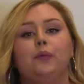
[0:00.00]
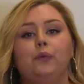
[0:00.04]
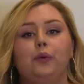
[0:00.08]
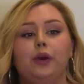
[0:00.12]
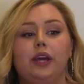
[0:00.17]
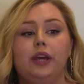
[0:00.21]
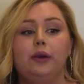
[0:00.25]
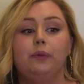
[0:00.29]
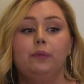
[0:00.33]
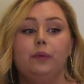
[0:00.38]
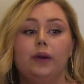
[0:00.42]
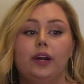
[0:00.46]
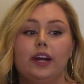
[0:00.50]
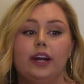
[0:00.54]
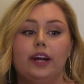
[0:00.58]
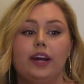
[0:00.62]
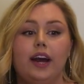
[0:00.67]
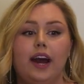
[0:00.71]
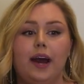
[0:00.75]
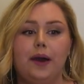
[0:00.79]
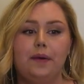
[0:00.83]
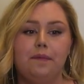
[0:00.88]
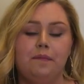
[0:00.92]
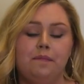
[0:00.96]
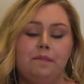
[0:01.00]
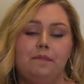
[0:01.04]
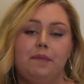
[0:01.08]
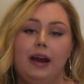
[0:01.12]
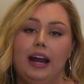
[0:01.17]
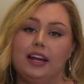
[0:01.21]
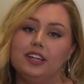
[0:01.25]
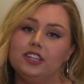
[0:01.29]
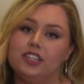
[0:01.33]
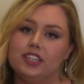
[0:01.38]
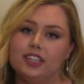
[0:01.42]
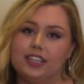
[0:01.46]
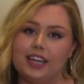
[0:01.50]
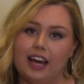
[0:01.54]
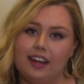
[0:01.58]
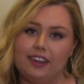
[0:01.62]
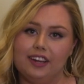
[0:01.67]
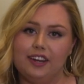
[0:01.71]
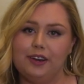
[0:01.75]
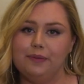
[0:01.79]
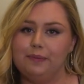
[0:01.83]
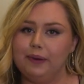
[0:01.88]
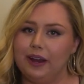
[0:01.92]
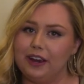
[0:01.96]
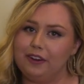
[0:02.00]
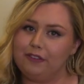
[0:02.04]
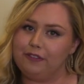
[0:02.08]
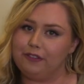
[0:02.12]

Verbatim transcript: We were um, matched together by